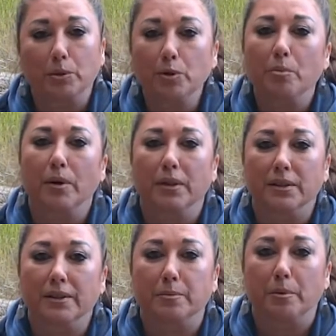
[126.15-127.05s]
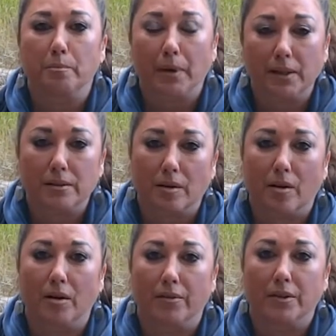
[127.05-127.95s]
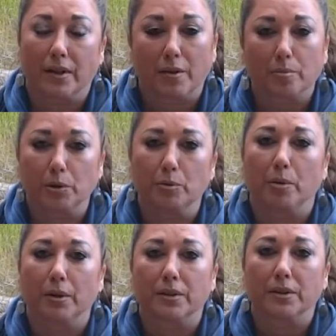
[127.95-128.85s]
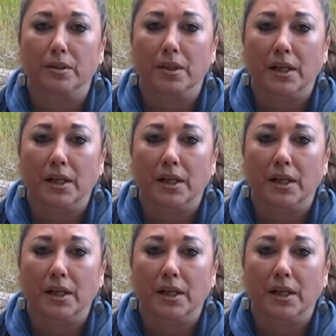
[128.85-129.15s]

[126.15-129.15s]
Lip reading: blueprint has been based on the death blueprint.